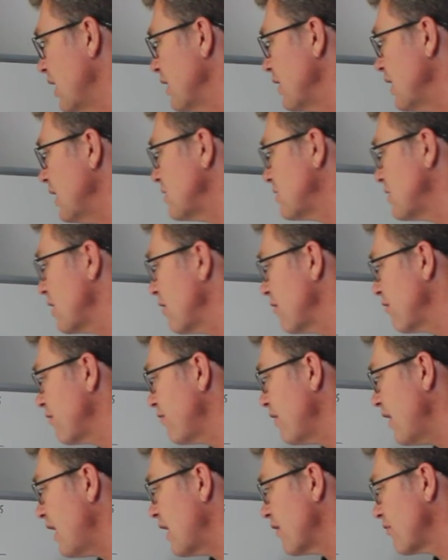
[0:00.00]
That's how
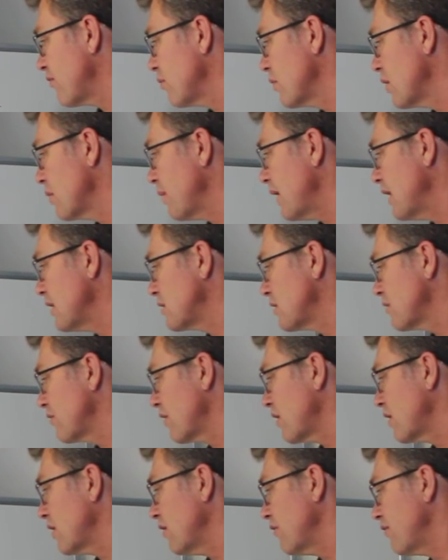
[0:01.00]
far from the base of
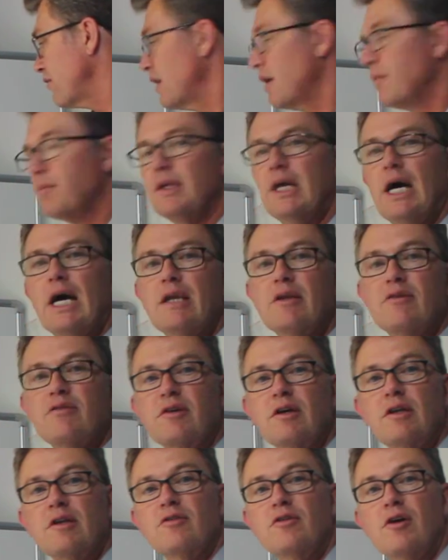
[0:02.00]
the cliff that banana
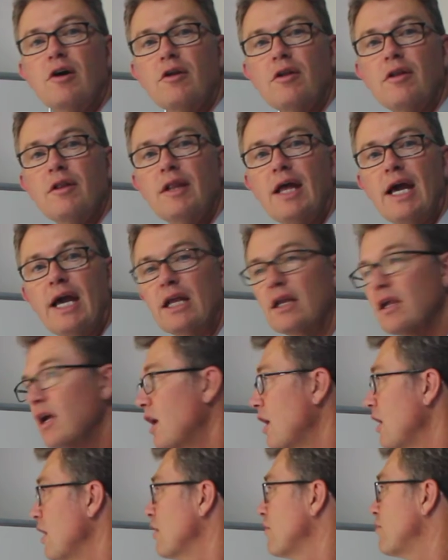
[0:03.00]
skin is going to land
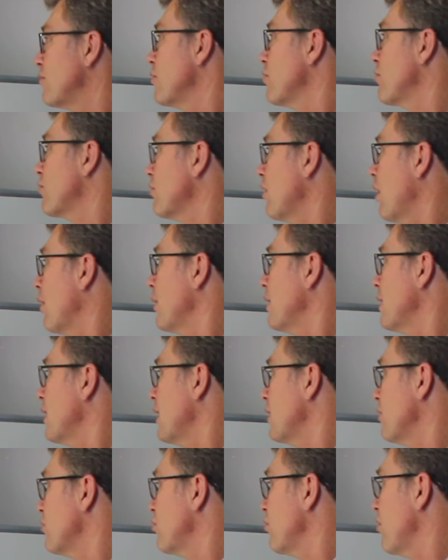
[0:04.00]
if you throw it
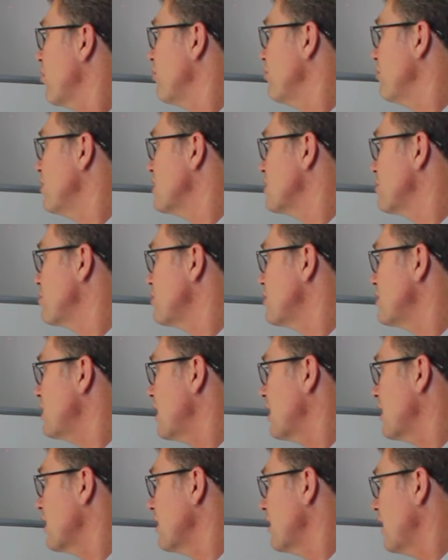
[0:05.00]
at 12 metres per
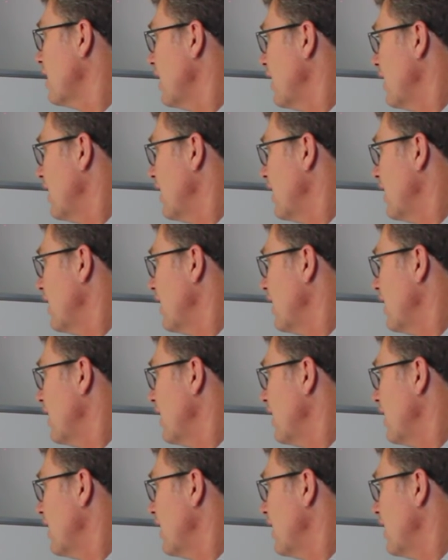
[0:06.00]
second